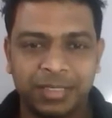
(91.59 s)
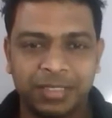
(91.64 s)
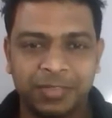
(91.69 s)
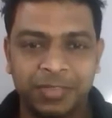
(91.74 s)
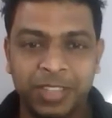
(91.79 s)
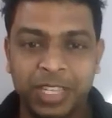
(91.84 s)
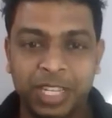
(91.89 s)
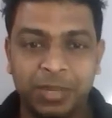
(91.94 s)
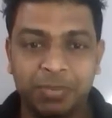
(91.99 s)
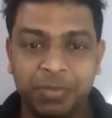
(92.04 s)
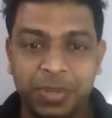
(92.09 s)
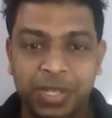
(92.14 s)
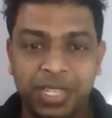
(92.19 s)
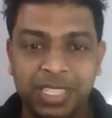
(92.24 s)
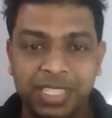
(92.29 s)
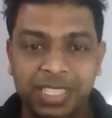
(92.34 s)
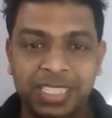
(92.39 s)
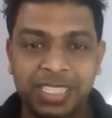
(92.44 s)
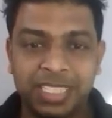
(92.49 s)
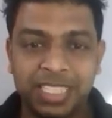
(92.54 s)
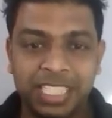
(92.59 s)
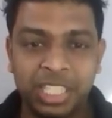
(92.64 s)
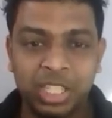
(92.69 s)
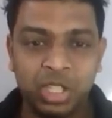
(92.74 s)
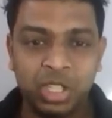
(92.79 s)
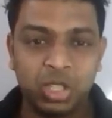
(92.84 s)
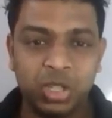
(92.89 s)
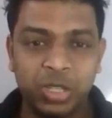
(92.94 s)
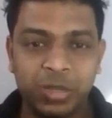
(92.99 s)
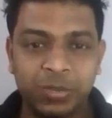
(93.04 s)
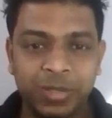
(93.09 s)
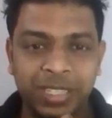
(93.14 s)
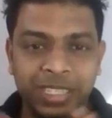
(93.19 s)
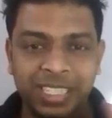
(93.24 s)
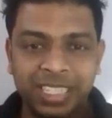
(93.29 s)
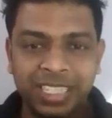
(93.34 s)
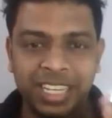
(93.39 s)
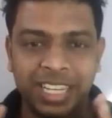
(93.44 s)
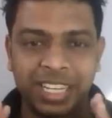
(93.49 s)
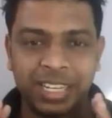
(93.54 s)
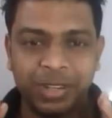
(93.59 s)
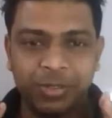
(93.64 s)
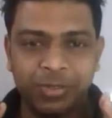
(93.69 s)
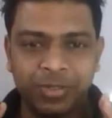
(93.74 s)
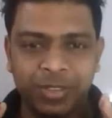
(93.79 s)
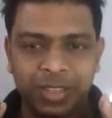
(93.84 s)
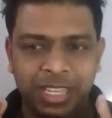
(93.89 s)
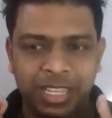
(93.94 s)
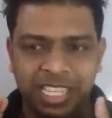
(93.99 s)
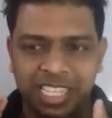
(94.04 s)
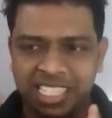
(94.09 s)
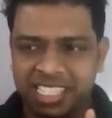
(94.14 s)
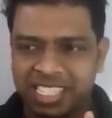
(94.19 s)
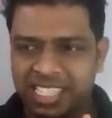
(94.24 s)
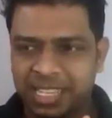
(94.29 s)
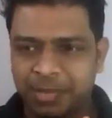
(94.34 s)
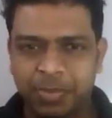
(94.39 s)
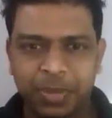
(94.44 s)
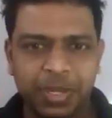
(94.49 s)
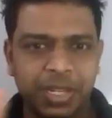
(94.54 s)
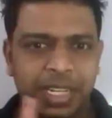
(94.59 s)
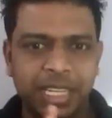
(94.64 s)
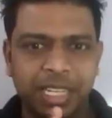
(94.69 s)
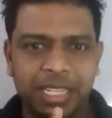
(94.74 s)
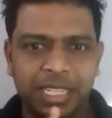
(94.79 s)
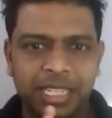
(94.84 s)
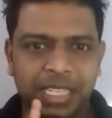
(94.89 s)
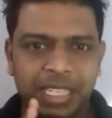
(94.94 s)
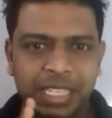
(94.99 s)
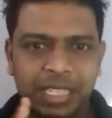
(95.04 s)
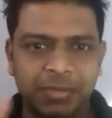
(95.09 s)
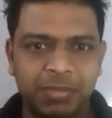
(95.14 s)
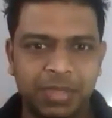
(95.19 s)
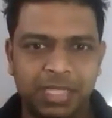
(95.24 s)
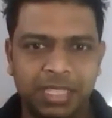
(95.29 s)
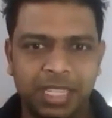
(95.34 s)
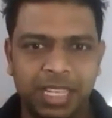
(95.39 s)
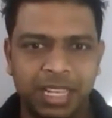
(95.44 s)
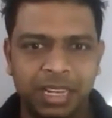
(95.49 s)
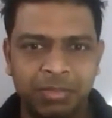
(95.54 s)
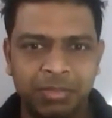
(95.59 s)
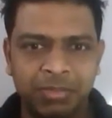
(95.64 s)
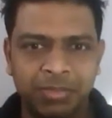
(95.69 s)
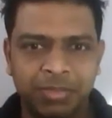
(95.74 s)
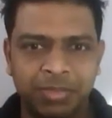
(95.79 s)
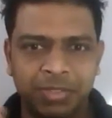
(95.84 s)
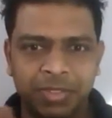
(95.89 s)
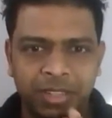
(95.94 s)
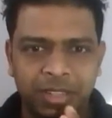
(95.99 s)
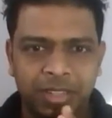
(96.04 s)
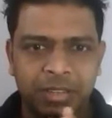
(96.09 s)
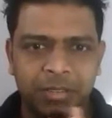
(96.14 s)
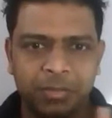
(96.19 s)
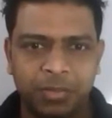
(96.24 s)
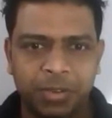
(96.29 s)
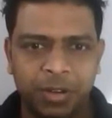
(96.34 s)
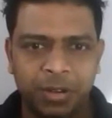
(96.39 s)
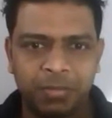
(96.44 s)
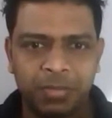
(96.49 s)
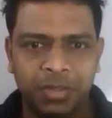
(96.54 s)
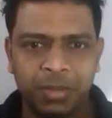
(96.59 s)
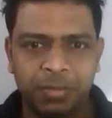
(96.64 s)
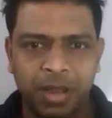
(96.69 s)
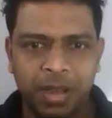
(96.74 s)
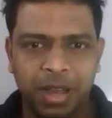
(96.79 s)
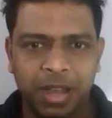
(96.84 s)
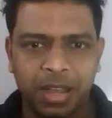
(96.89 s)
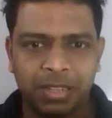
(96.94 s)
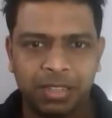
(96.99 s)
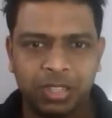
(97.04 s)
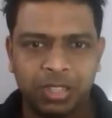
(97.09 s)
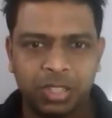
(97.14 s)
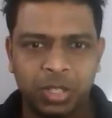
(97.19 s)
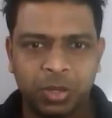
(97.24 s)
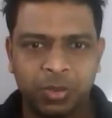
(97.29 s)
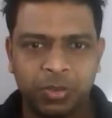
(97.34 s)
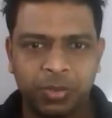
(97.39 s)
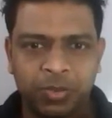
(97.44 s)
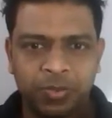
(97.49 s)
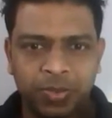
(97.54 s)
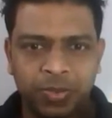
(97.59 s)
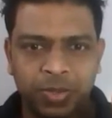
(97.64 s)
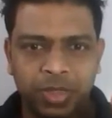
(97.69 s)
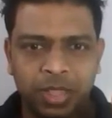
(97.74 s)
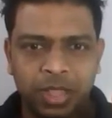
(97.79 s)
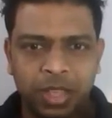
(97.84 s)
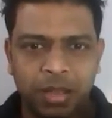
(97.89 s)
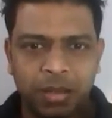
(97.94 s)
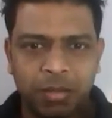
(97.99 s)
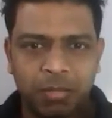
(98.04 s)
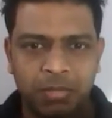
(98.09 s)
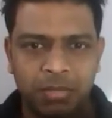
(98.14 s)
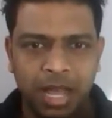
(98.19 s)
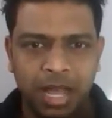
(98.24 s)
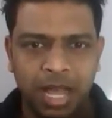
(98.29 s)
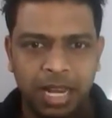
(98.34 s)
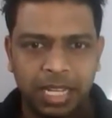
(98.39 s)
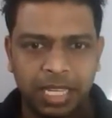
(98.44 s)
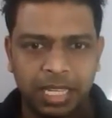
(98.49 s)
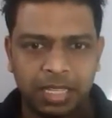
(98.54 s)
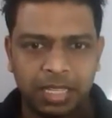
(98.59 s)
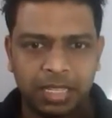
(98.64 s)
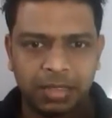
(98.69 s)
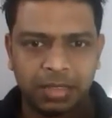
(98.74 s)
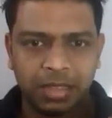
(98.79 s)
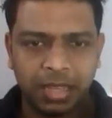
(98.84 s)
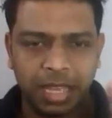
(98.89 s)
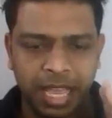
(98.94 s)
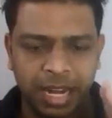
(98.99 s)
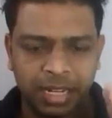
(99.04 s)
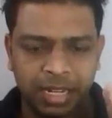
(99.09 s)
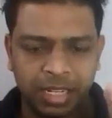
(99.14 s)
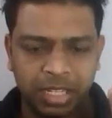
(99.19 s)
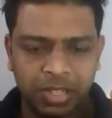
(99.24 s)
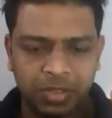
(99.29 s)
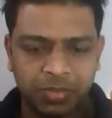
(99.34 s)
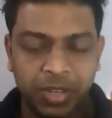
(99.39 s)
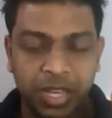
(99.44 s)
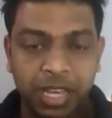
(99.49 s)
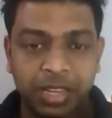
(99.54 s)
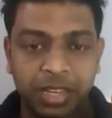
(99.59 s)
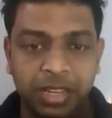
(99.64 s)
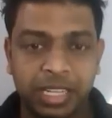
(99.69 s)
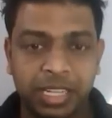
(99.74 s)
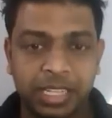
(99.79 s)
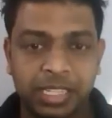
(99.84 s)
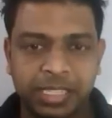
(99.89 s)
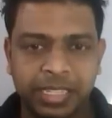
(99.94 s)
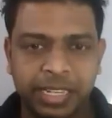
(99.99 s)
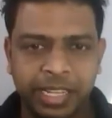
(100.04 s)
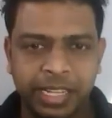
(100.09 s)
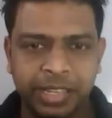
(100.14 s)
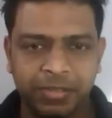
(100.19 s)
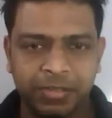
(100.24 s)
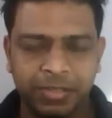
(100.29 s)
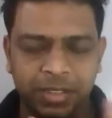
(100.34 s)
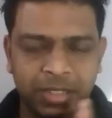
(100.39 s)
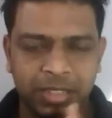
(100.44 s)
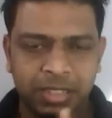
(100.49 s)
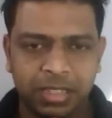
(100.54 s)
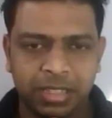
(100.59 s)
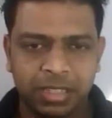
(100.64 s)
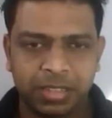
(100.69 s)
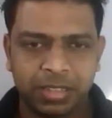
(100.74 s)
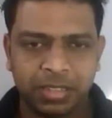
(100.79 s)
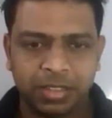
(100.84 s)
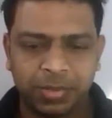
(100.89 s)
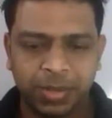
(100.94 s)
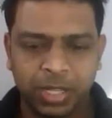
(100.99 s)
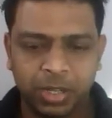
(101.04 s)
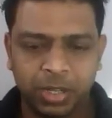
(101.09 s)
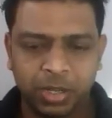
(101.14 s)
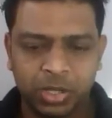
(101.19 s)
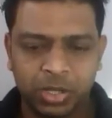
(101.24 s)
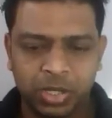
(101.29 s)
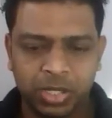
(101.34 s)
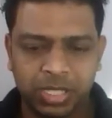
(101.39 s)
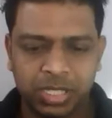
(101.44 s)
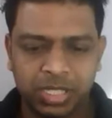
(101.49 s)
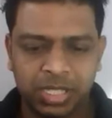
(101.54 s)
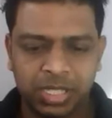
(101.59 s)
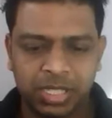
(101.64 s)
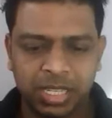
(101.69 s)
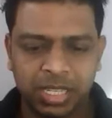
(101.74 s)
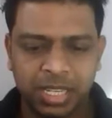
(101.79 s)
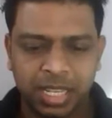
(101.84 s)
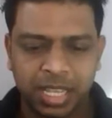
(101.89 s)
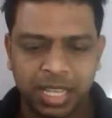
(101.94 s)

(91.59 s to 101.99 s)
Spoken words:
very personal enjoyment in kind of separating himself from the part of Mali and where Grace lived, because